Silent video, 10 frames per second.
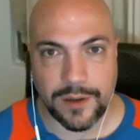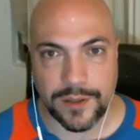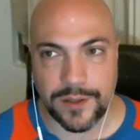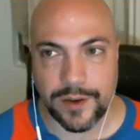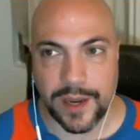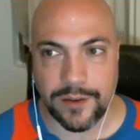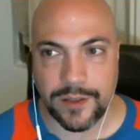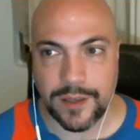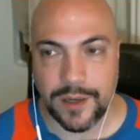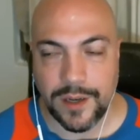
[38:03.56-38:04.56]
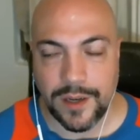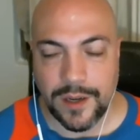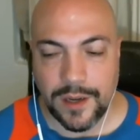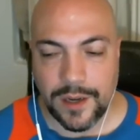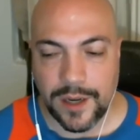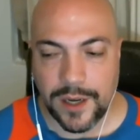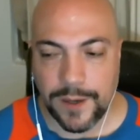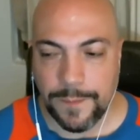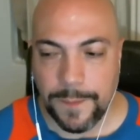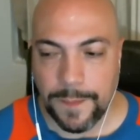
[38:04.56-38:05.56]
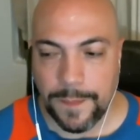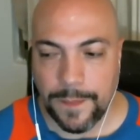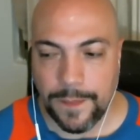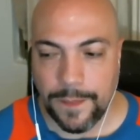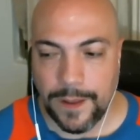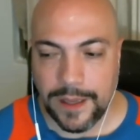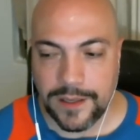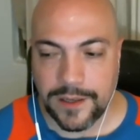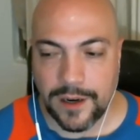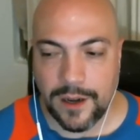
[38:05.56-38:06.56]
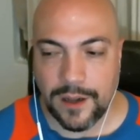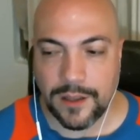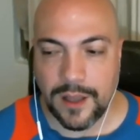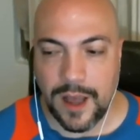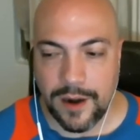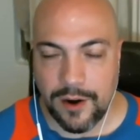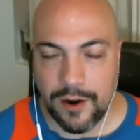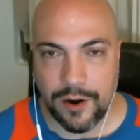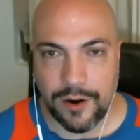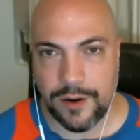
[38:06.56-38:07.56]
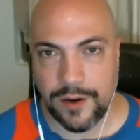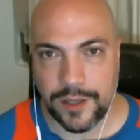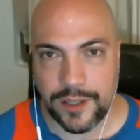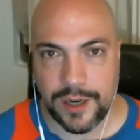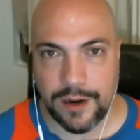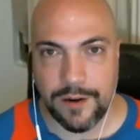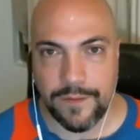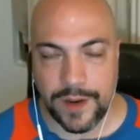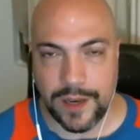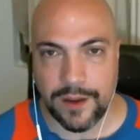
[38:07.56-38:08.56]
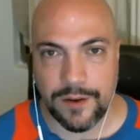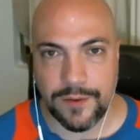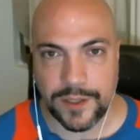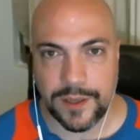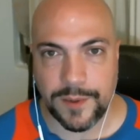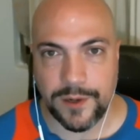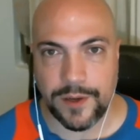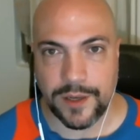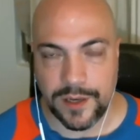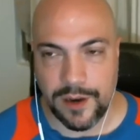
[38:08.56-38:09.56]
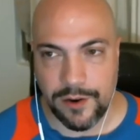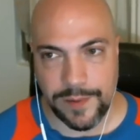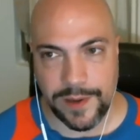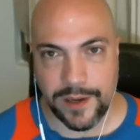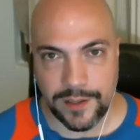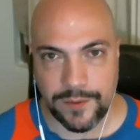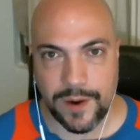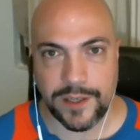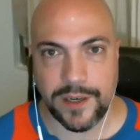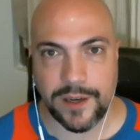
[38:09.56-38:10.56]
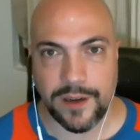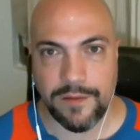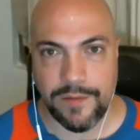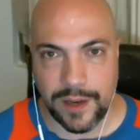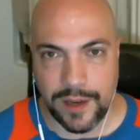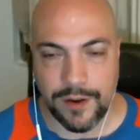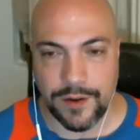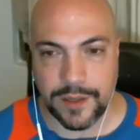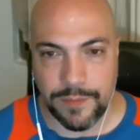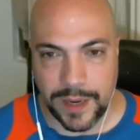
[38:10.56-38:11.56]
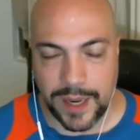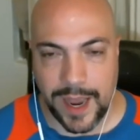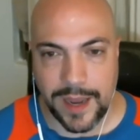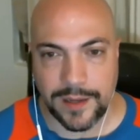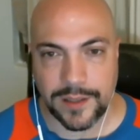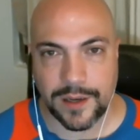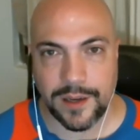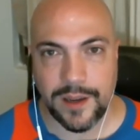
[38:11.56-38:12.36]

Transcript: also counts. Um, it's a lot harder to share a video with someone who doesn't know me because watching a video is a big ask.